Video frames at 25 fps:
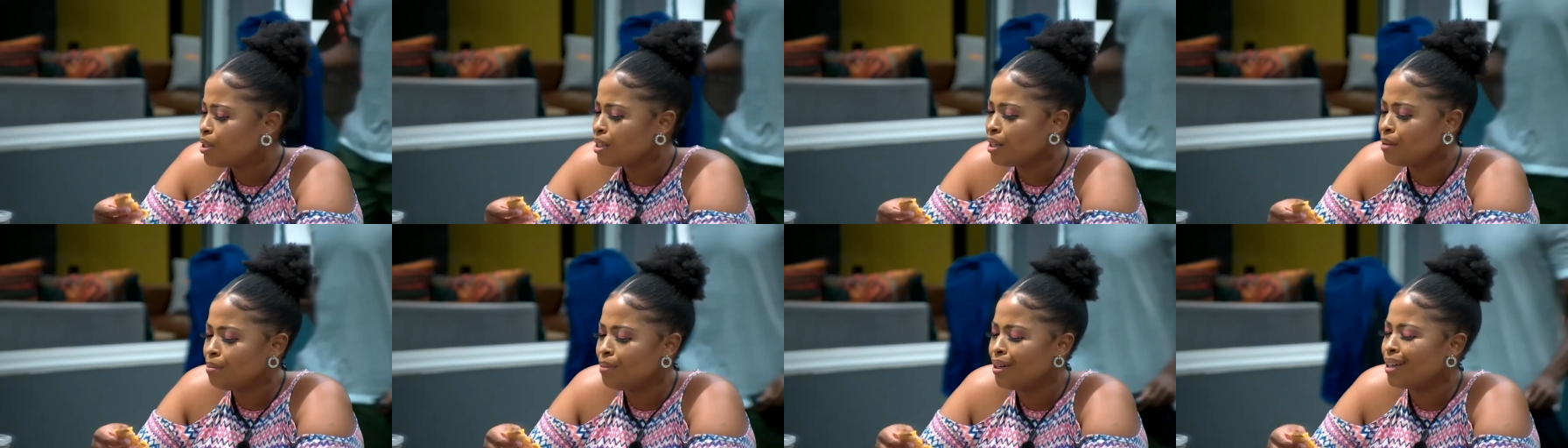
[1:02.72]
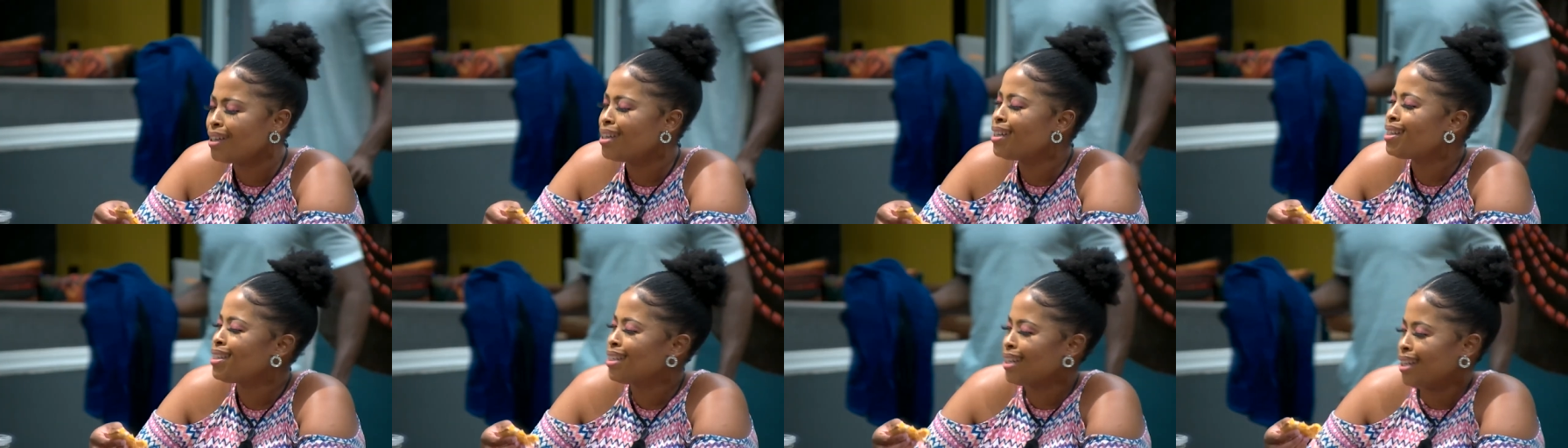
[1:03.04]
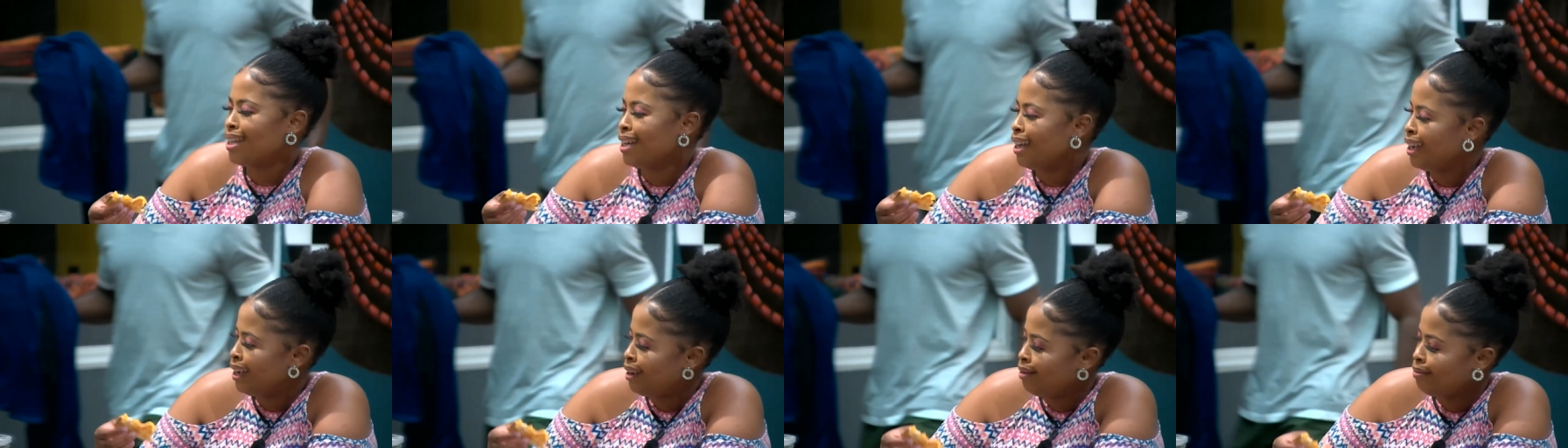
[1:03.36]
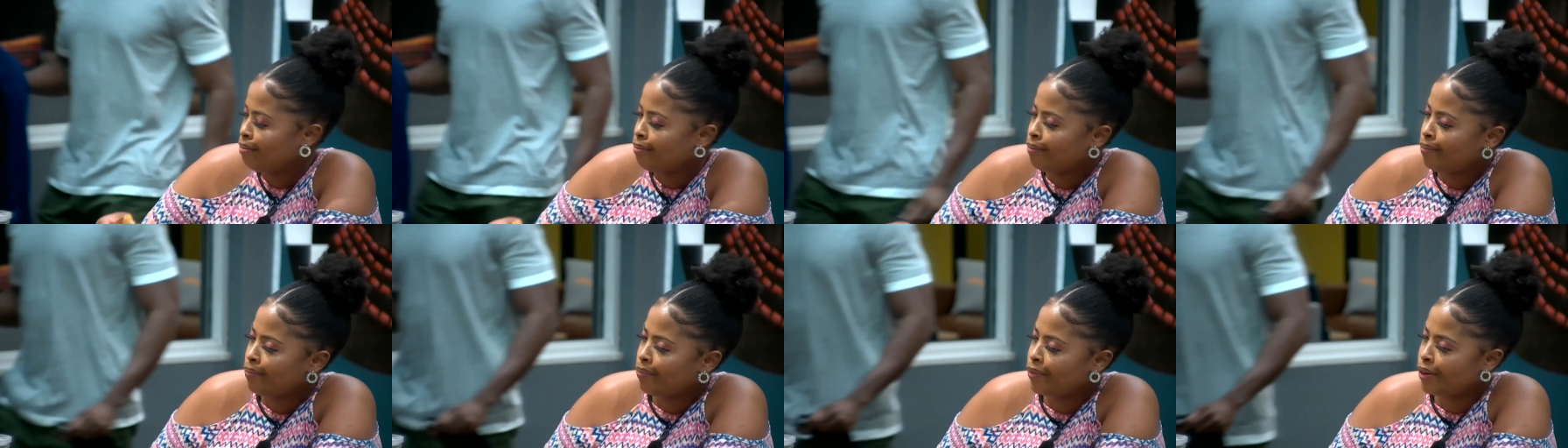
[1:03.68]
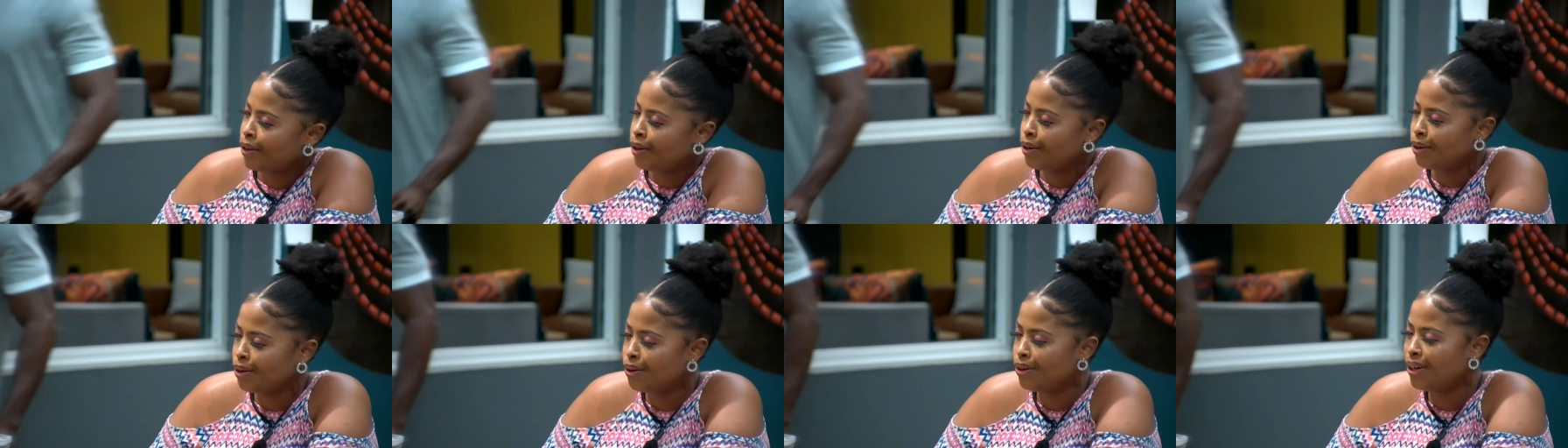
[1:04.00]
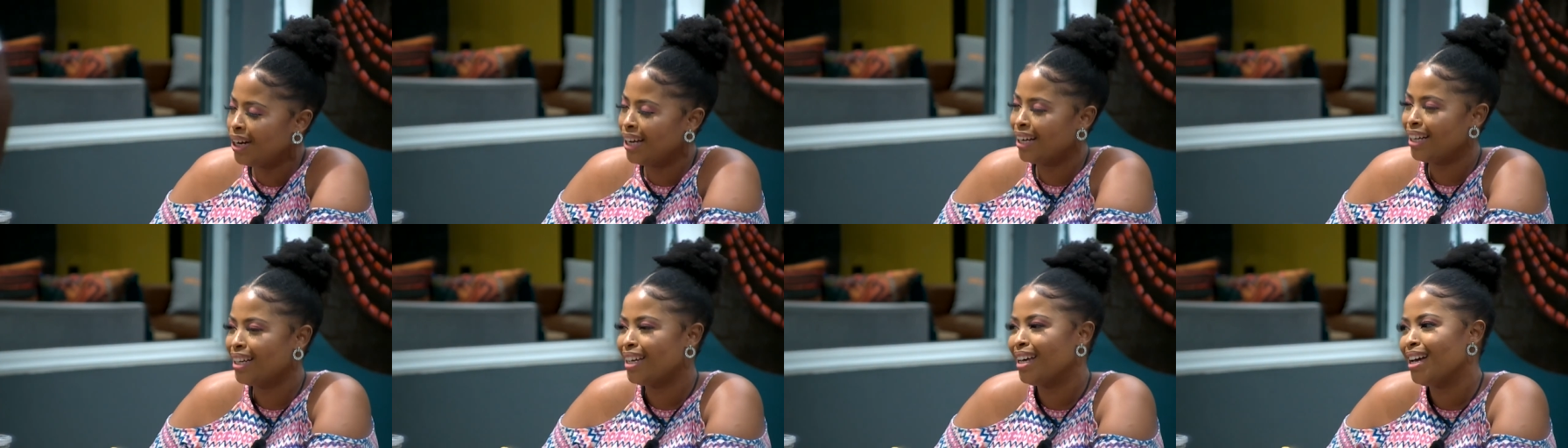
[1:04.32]
because I'm like, it's a game. You know,
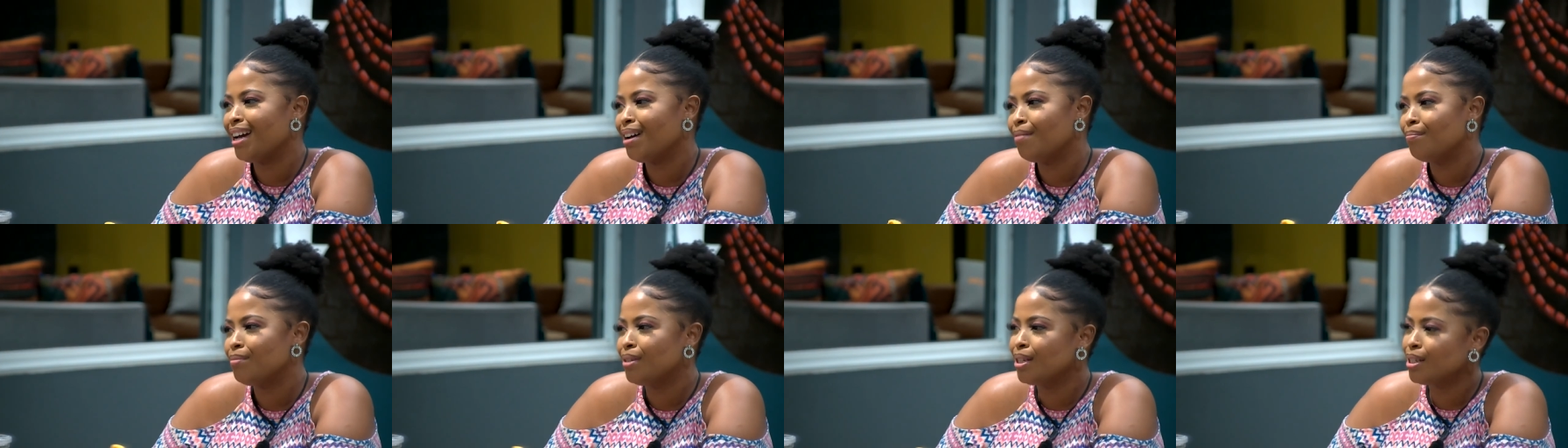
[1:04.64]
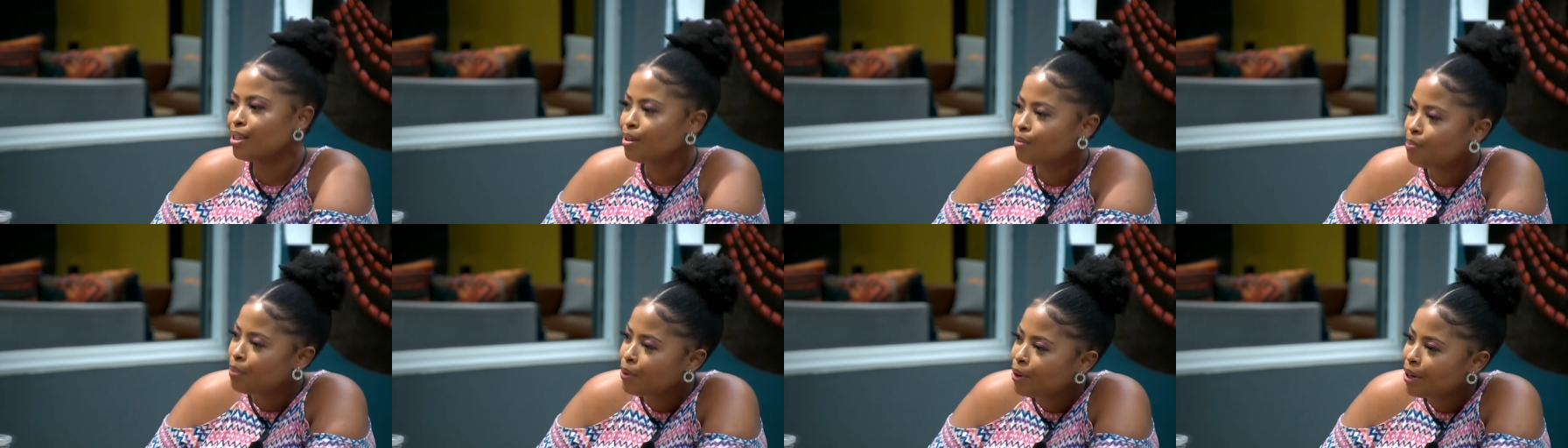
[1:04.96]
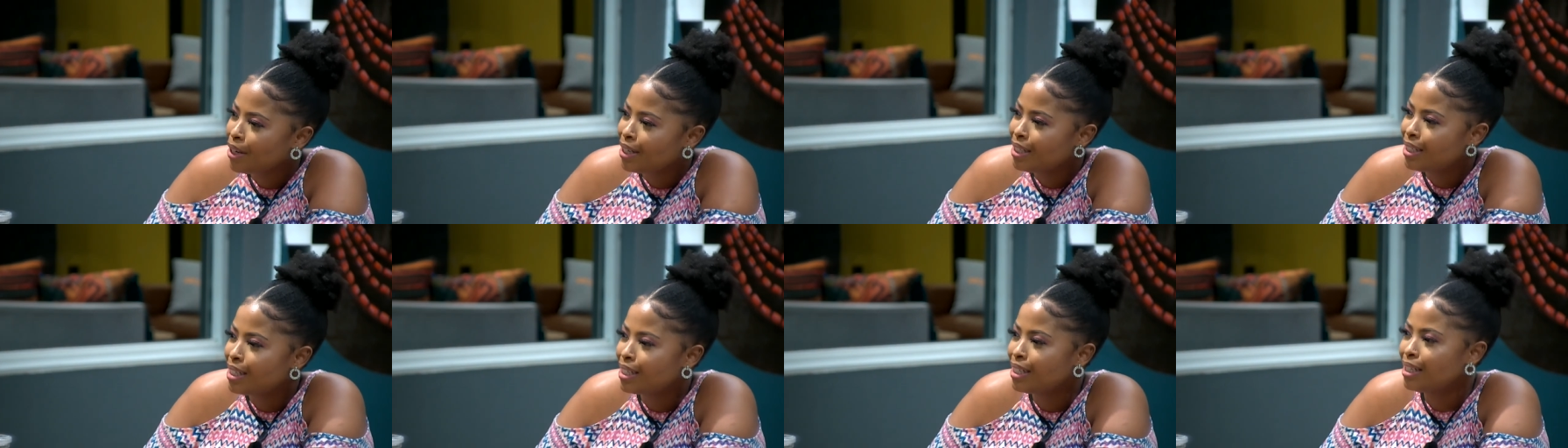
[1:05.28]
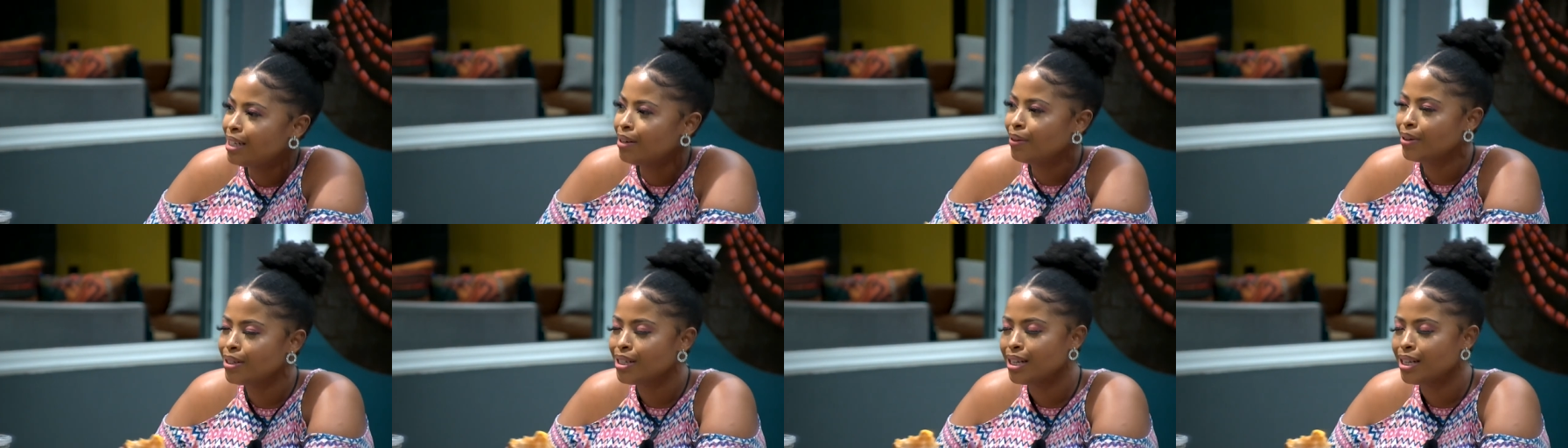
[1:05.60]
like, yeah, I'm disappointed.